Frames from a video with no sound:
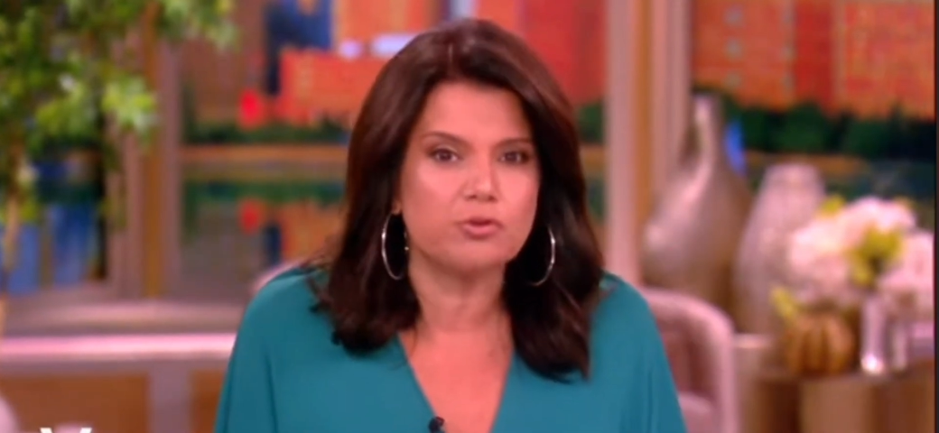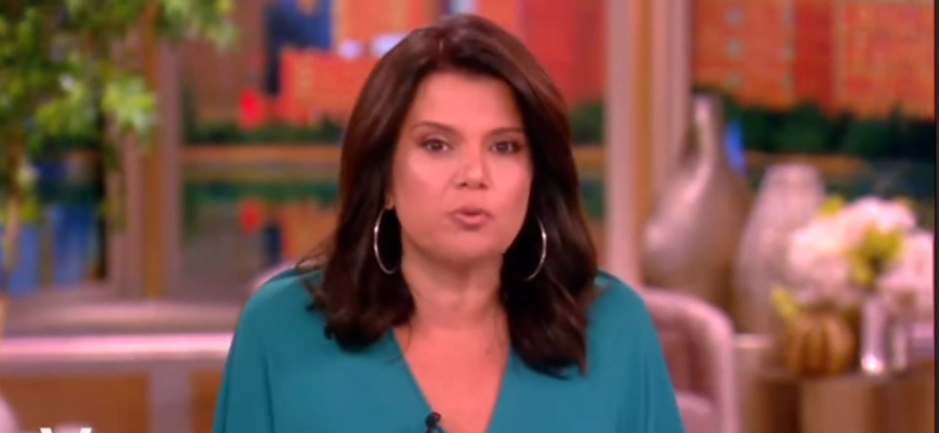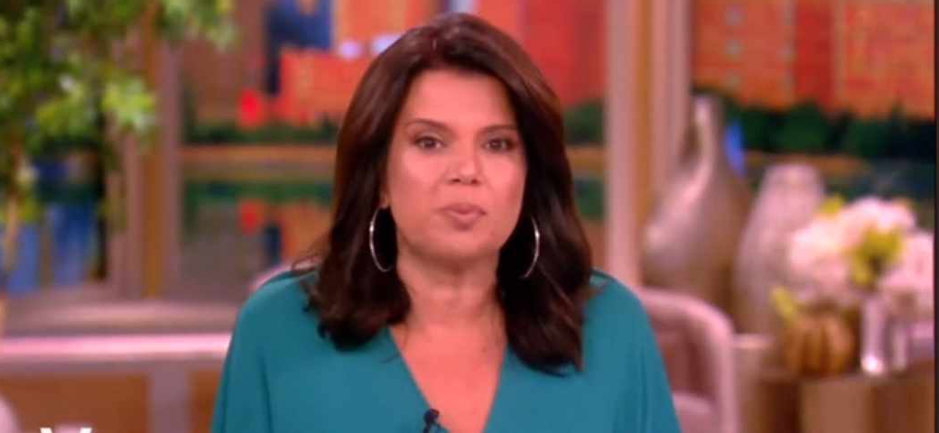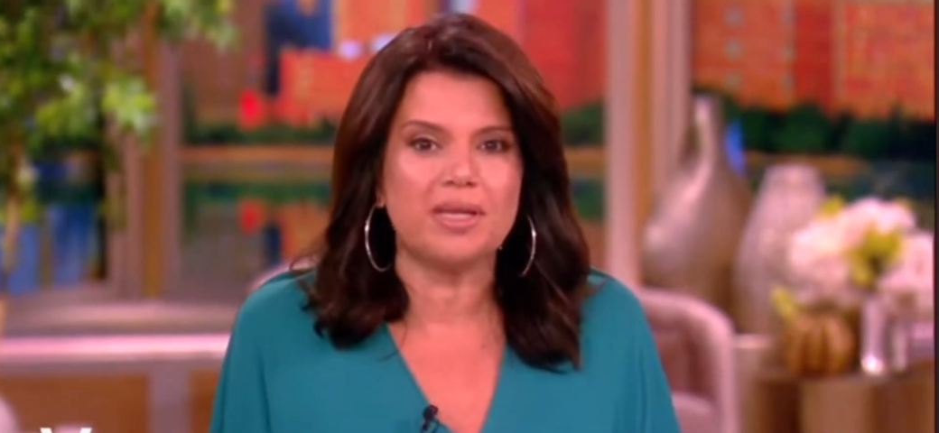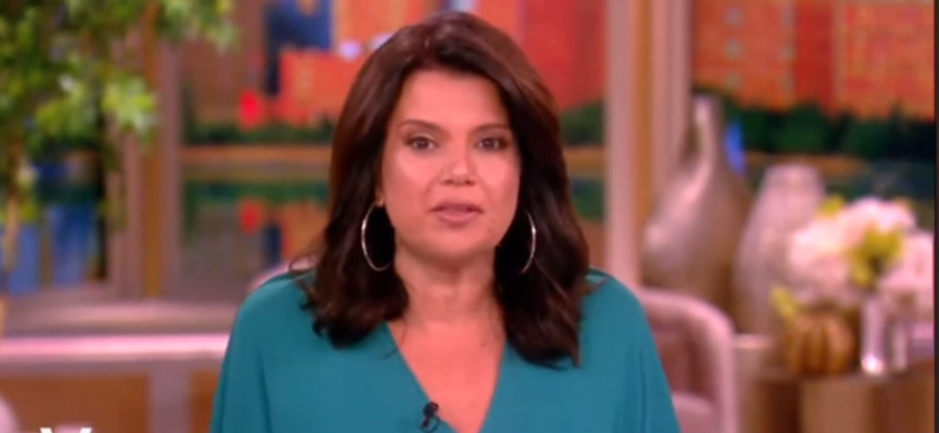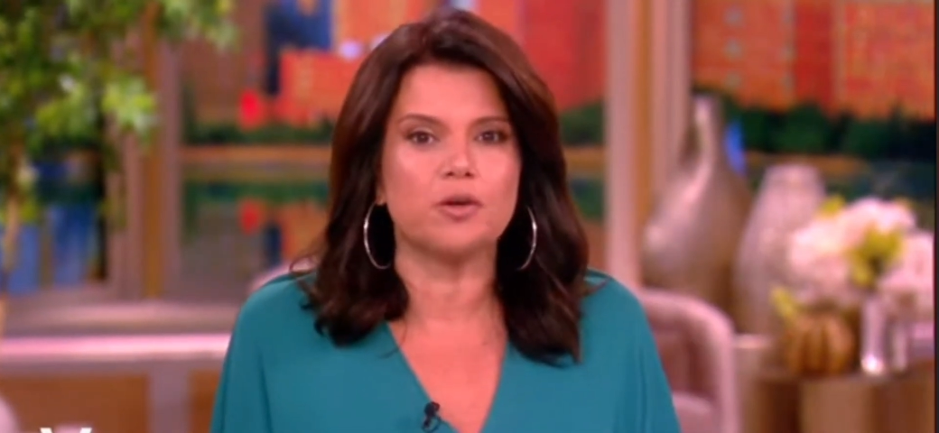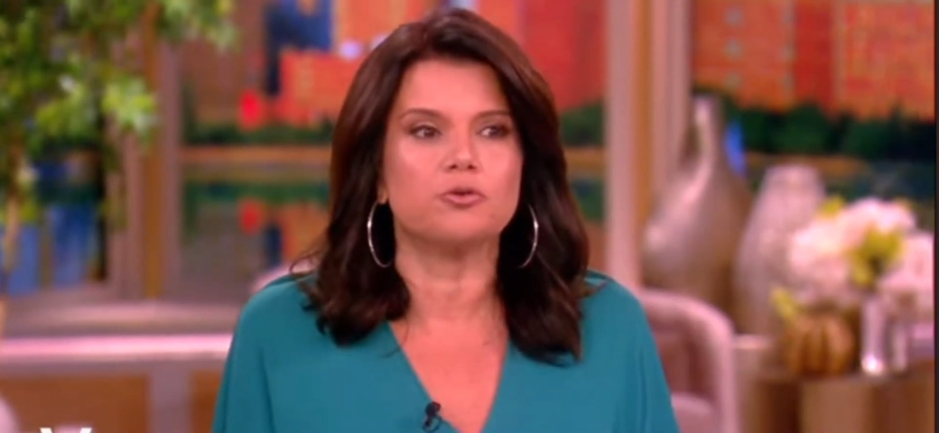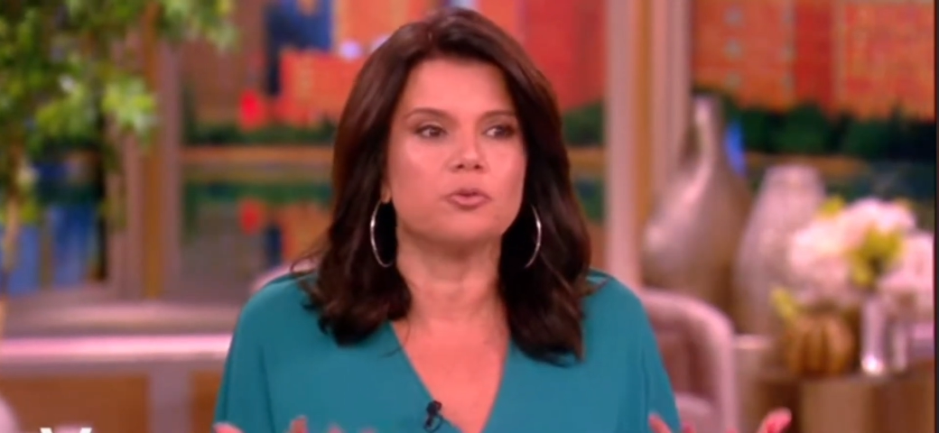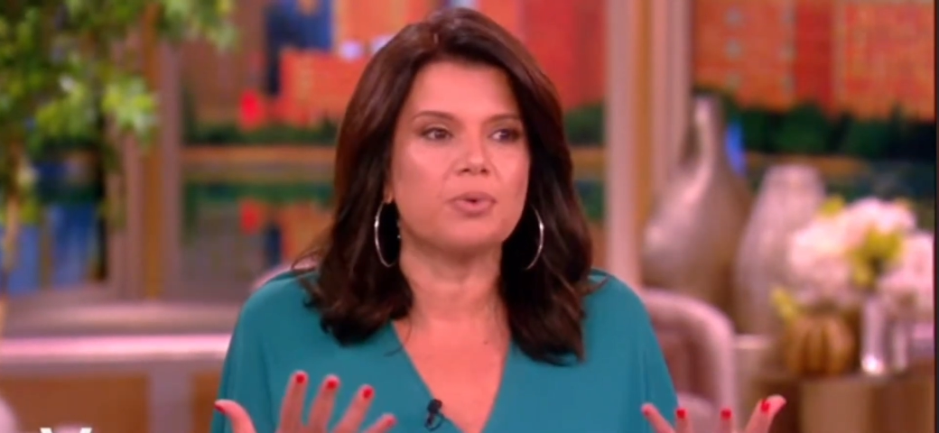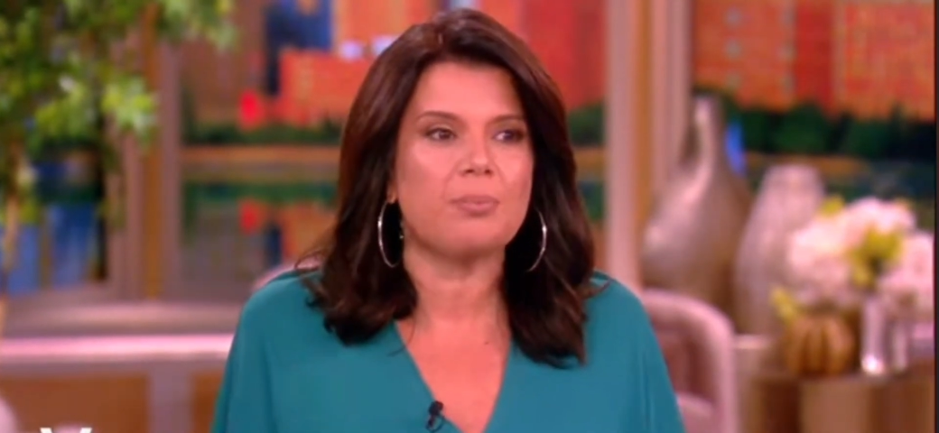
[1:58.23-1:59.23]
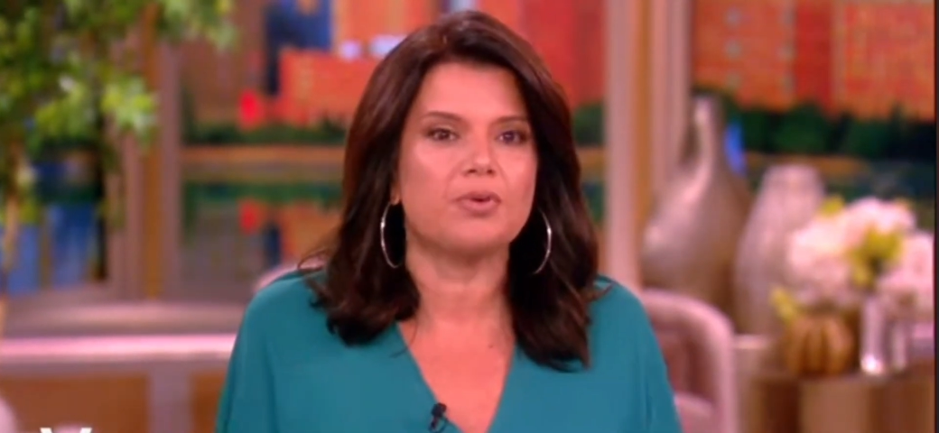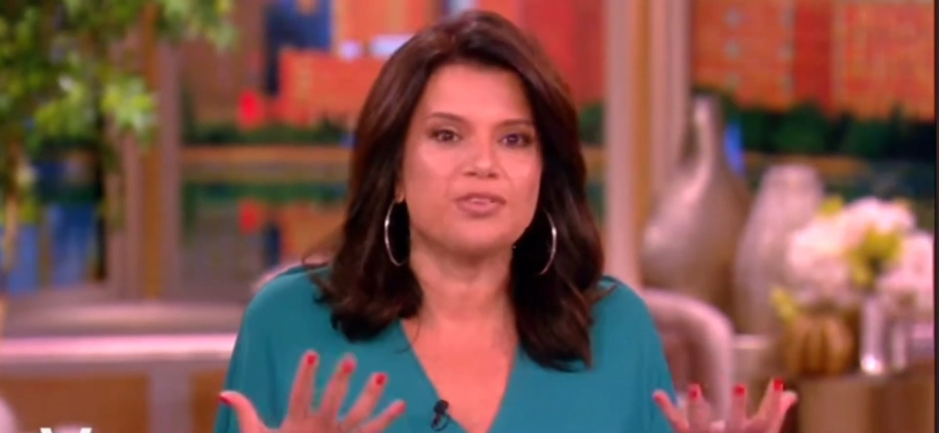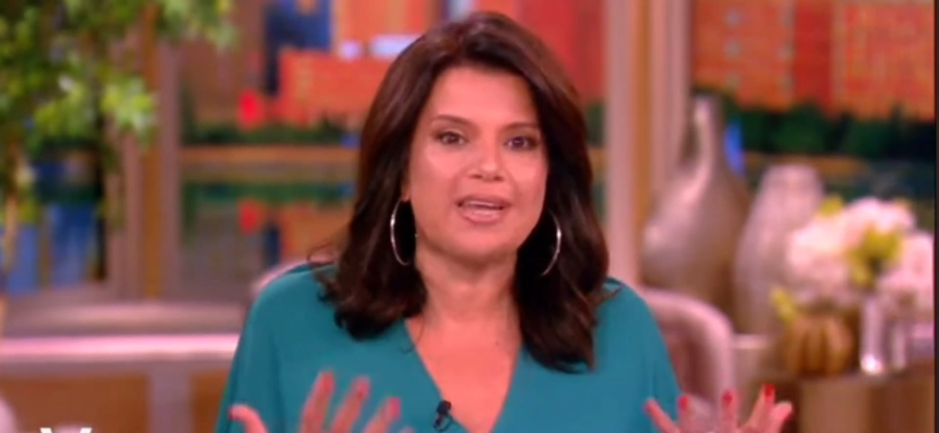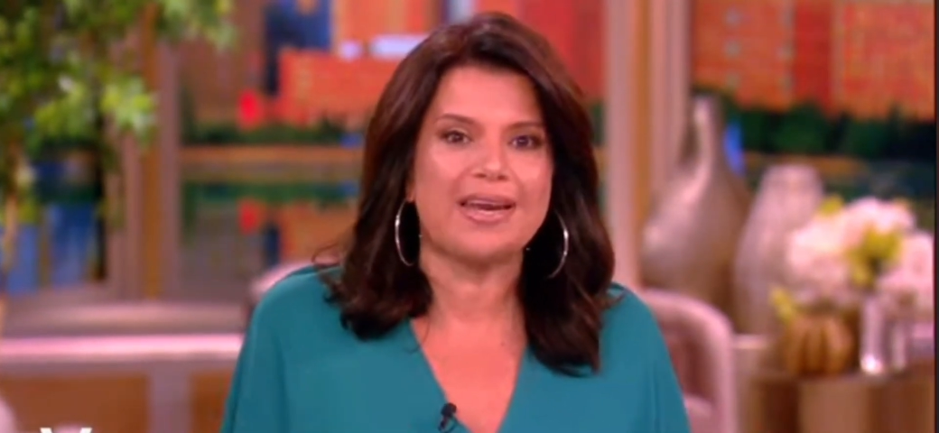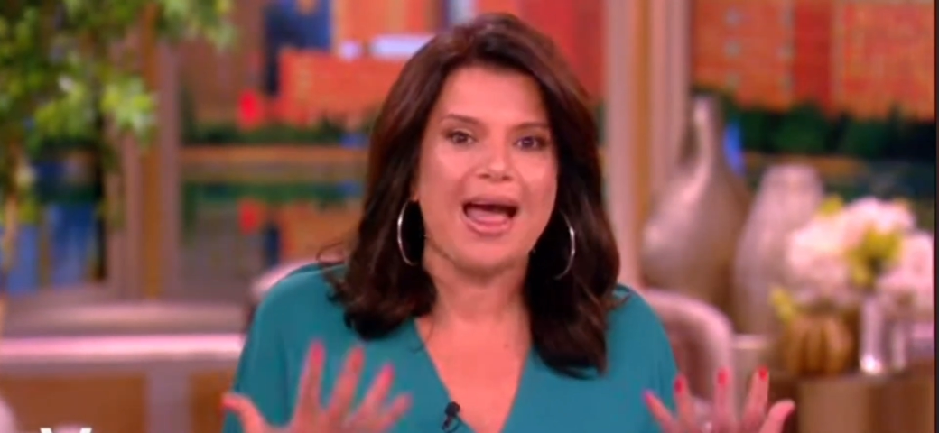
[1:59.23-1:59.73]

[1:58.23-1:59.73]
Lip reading: to be there to represent